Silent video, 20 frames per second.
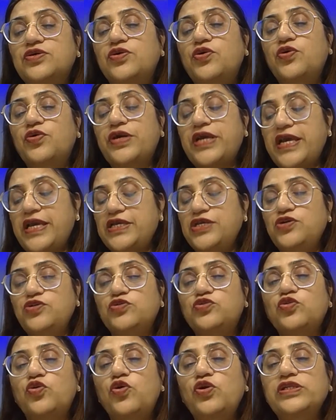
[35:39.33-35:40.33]
Okay, you
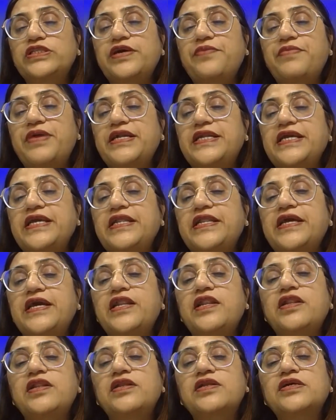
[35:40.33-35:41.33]
sold the material
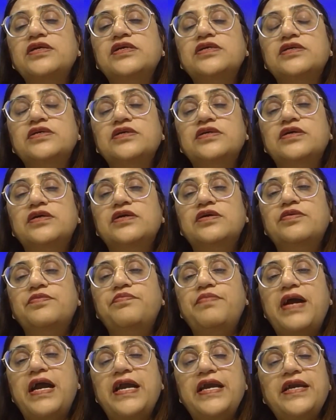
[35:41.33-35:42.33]

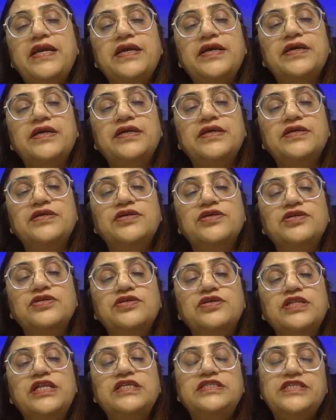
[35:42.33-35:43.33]
by
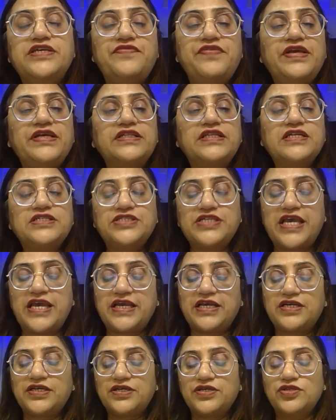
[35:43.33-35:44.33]
receiving the
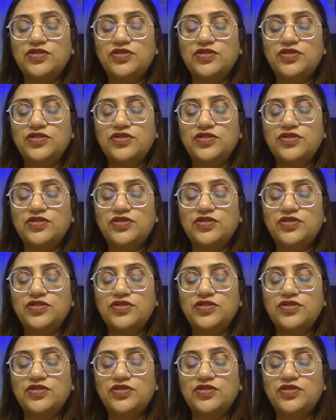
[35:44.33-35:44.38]
check.